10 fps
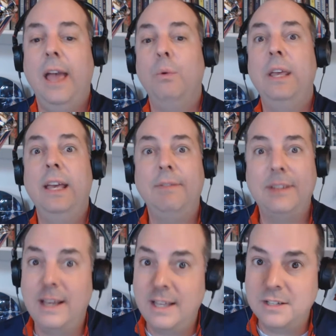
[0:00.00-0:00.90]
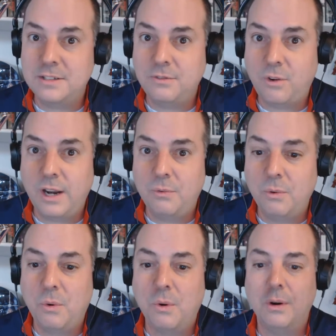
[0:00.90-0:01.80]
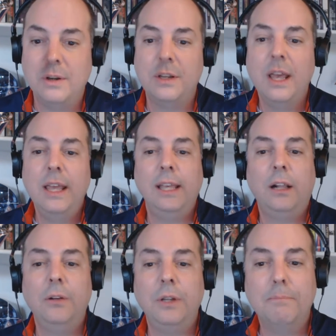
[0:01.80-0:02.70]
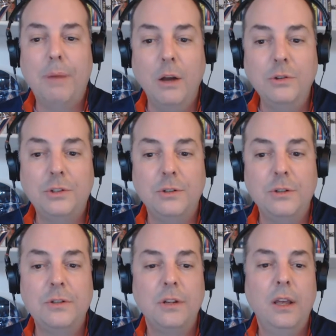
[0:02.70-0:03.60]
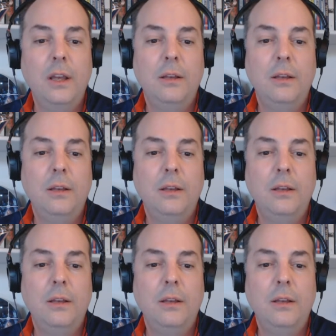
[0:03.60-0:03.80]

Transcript: And we have tons of great rewards, including posters,